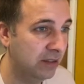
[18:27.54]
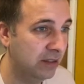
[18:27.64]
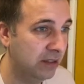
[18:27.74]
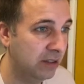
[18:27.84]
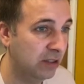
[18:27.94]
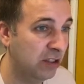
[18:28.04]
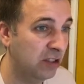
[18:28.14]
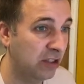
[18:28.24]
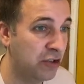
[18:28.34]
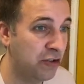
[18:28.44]
you could
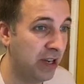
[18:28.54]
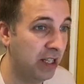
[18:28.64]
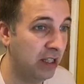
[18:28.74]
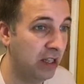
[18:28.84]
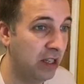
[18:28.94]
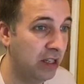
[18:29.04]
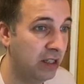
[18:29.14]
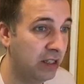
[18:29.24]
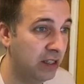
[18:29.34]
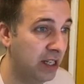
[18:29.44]
choose Australia,
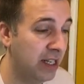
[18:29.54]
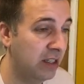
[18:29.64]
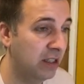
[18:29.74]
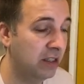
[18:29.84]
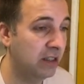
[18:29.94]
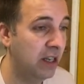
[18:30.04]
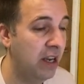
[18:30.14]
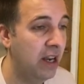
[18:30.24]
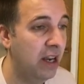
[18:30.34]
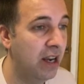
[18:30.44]
England.
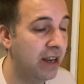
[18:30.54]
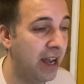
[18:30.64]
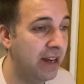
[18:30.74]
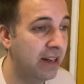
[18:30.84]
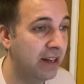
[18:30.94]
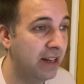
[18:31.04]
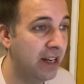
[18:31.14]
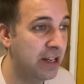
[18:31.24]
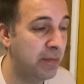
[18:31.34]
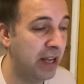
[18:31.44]
Again,
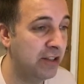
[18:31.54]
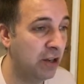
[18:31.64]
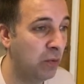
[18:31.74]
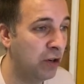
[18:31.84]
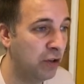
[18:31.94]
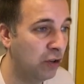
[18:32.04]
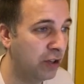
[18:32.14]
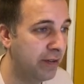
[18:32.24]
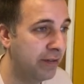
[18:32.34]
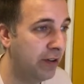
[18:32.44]
it depends on what you're
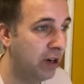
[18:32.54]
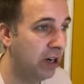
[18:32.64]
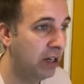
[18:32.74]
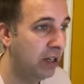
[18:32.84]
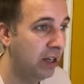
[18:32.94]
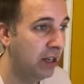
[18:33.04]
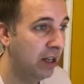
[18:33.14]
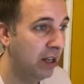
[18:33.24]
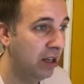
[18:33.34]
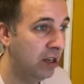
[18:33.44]
looking for.
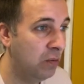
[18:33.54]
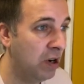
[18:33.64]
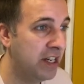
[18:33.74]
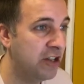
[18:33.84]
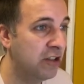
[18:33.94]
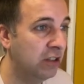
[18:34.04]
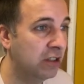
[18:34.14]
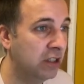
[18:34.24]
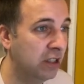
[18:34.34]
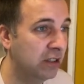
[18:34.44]
What additional
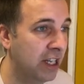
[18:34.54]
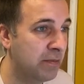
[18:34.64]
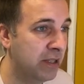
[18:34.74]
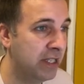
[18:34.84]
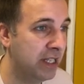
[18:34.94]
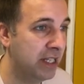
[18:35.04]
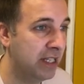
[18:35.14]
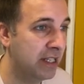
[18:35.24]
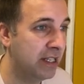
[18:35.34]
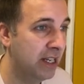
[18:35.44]
skills and
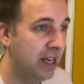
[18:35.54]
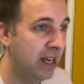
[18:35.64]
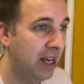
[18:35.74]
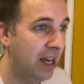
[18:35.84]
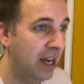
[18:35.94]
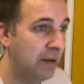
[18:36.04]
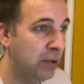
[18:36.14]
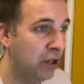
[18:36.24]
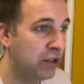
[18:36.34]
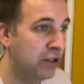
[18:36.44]
expertise are
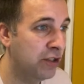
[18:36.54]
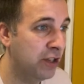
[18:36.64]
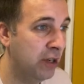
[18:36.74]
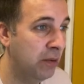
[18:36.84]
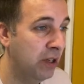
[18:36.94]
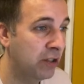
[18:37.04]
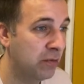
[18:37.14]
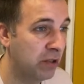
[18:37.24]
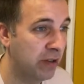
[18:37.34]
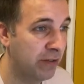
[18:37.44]
important to you? So
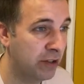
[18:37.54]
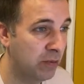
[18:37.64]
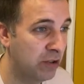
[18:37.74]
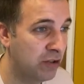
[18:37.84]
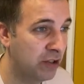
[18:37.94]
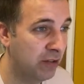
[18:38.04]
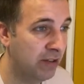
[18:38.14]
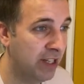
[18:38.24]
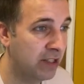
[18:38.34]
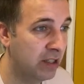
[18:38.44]
I'm looking for someone who's good at
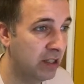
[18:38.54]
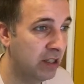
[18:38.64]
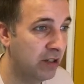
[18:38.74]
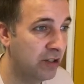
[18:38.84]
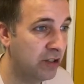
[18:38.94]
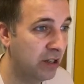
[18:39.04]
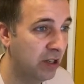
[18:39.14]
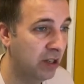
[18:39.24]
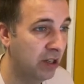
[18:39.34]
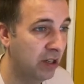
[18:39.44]
research,
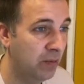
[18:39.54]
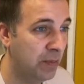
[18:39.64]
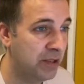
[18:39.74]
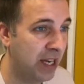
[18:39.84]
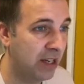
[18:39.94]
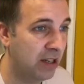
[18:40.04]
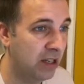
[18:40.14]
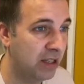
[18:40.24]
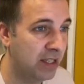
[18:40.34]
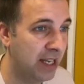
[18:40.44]
website
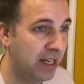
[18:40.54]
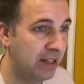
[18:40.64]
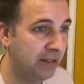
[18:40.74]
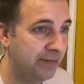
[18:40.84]
content.